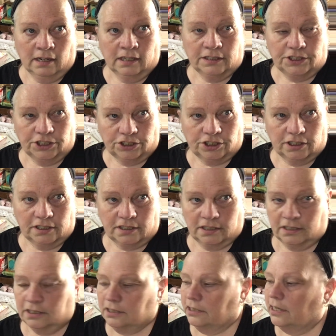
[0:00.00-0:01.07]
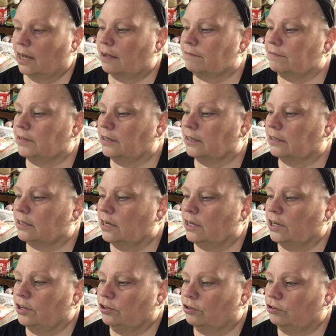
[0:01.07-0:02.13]
dishes and stuff, and
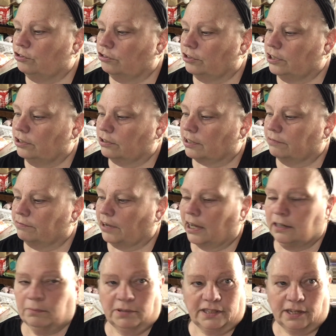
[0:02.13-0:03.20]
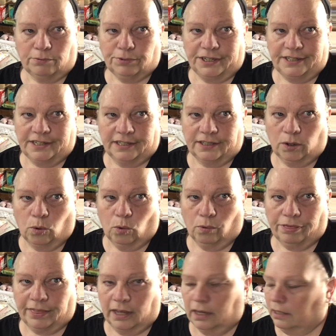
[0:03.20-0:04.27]
usually you can find them, but they redid the whole
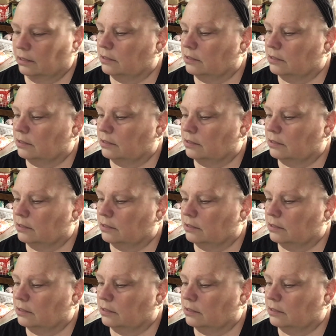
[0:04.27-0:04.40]
thing.